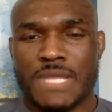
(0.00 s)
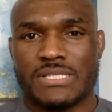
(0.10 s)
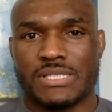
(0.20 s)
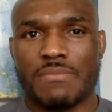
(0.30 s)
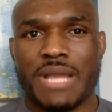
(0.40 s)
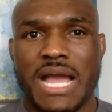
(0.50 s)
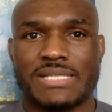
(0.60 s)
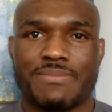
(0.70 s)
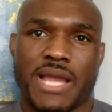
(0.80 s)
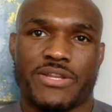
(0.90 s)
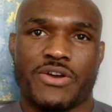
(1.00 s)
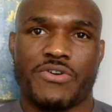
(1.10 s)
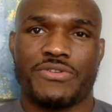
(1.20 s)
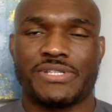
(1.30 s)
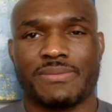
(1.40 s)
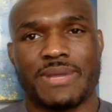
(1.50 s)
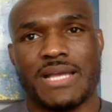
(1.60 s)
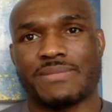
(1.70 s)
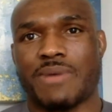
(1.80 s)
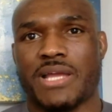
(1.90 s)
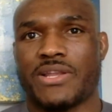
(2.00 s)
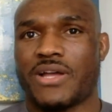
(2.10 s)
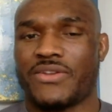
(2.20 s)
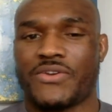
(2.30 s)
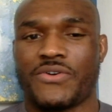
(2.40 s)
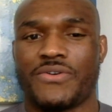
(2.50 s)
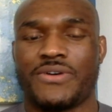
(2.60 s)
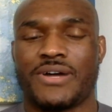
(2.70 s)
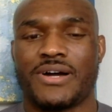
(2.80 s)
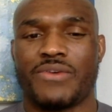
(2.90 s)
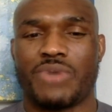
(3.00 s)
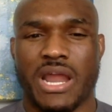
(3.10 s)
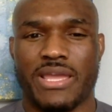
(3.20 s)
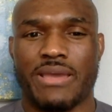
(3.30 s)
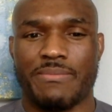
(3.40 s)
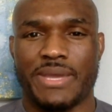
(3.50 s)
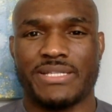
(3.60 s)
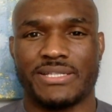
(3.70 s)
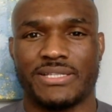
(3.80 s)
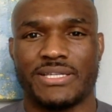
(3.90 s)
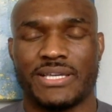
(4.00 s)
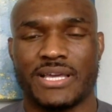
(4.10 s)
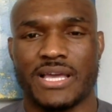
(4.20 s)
some guys might know and some guys might not know where I am mentally.